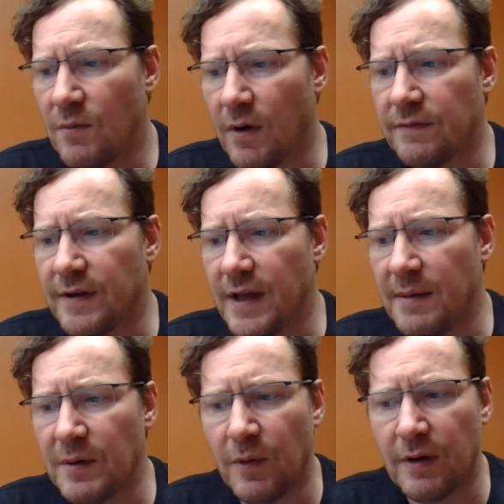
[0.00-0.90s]
one for
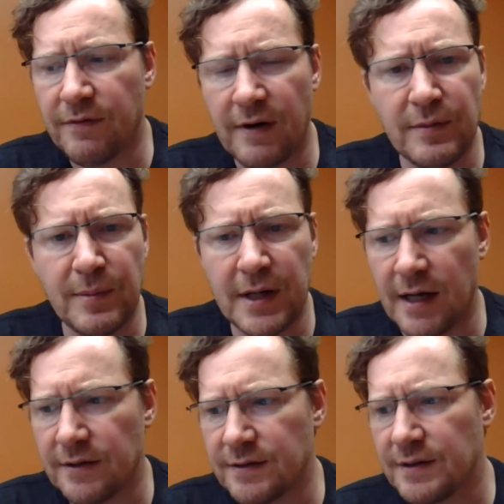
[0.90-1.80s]
them and one for everybody
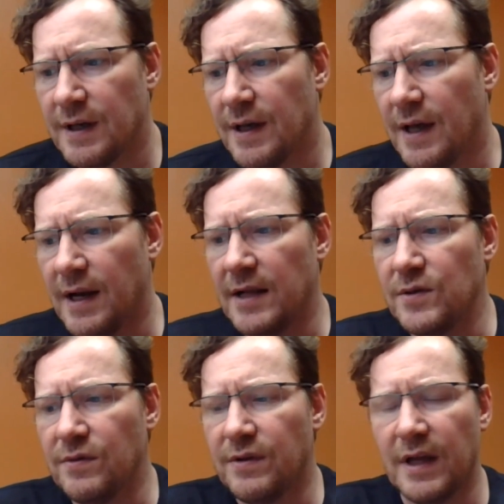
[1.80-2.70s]
else. And I
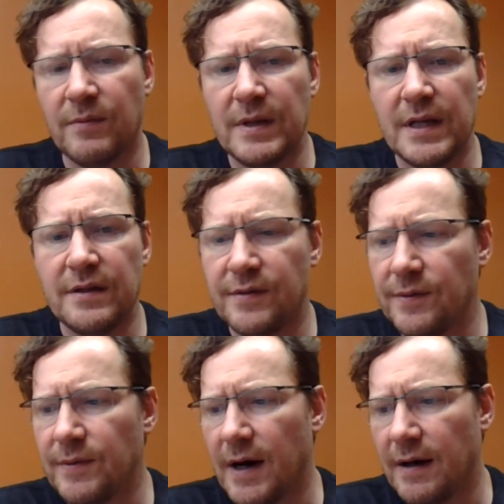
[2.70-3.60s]
do think we need
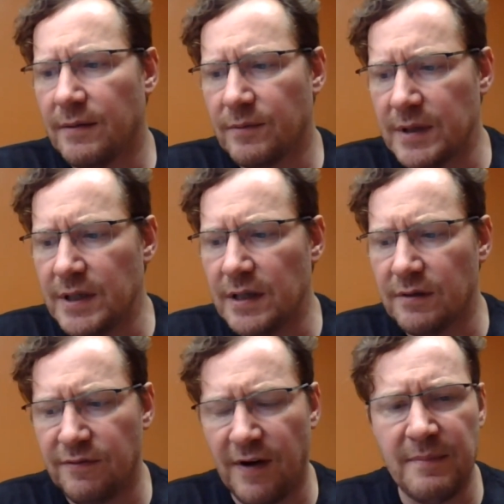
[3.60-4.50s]

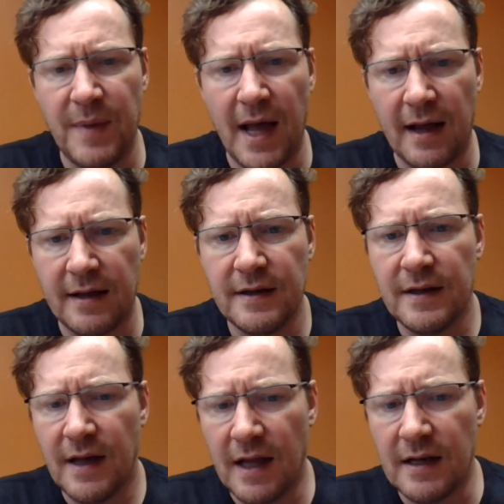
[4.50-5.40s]
to fight back
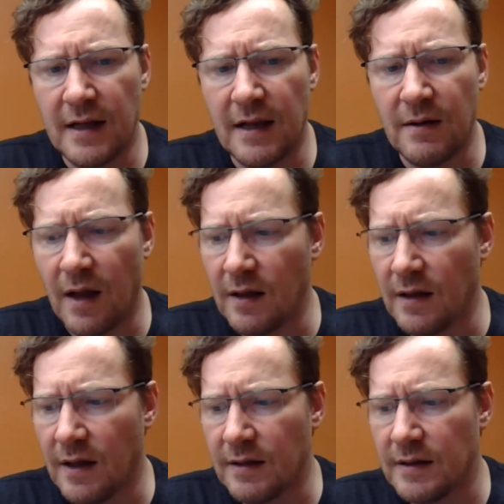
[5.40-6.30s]
and
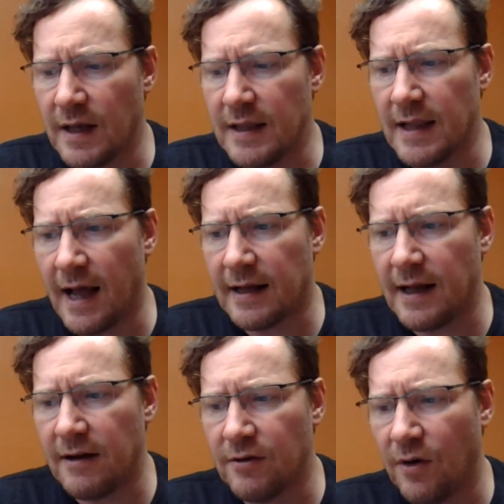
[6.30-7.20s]
knock
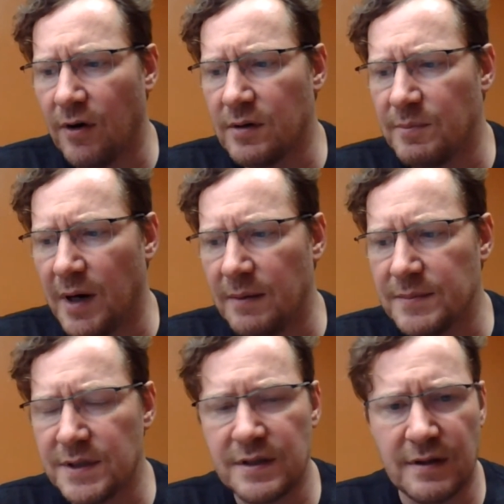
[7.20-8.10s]
out all the
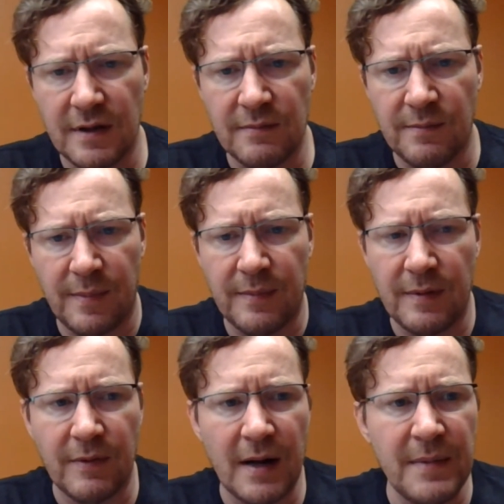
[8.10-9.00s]
bums.
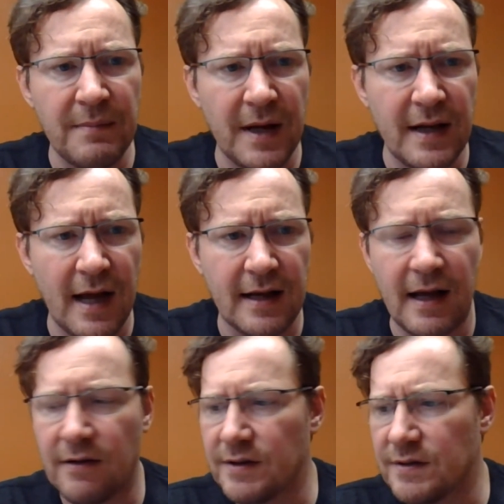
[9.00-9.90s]
What I mean by knock
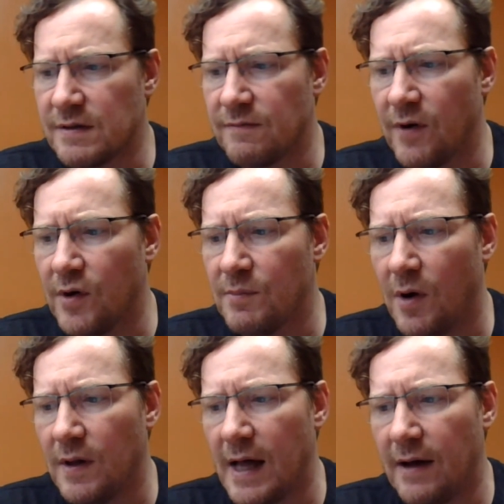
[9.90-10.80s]
out is vote them
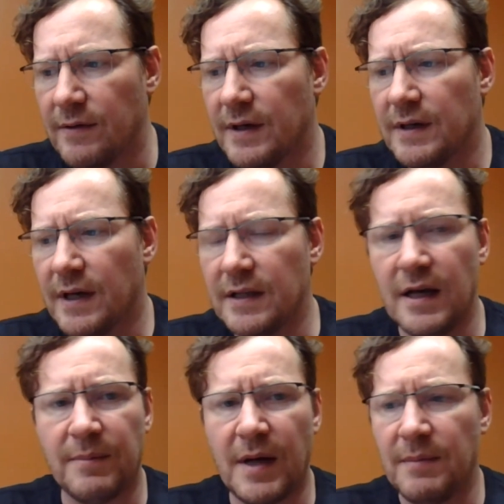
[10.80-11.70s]
all out in the
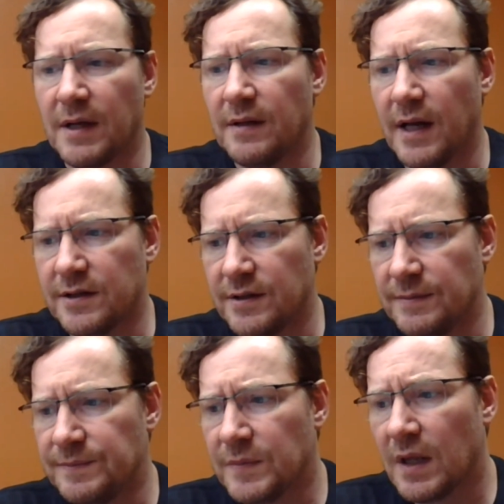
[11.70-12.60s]
upcoming
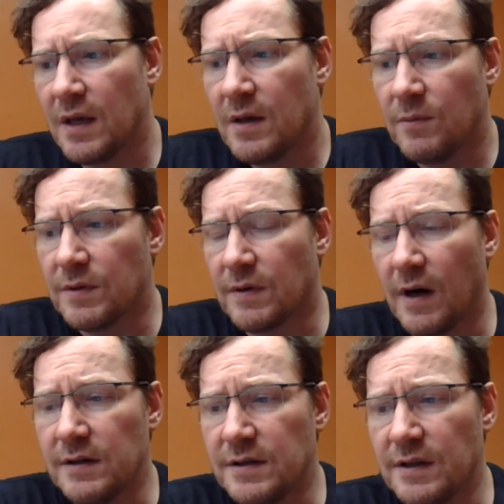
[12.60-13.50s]
election. With
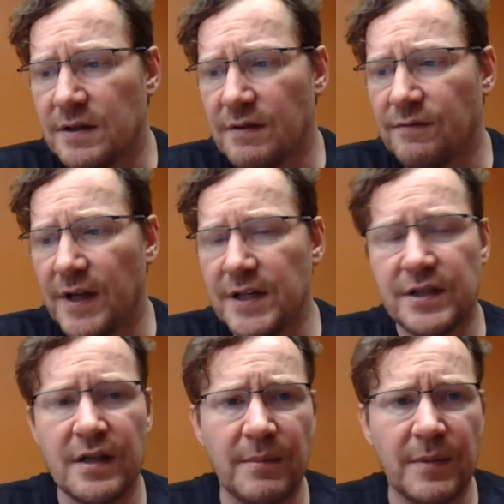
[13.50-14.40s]
regards to this
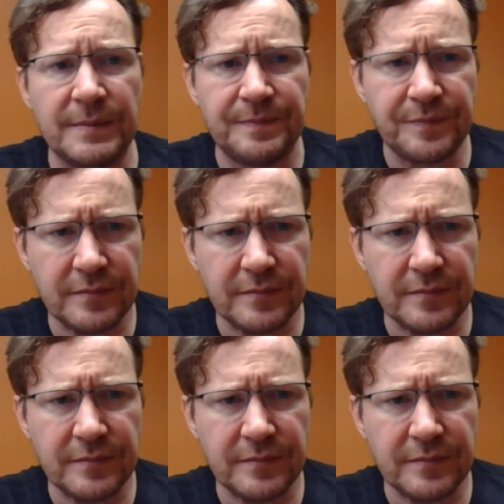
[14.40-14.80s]
inflation number,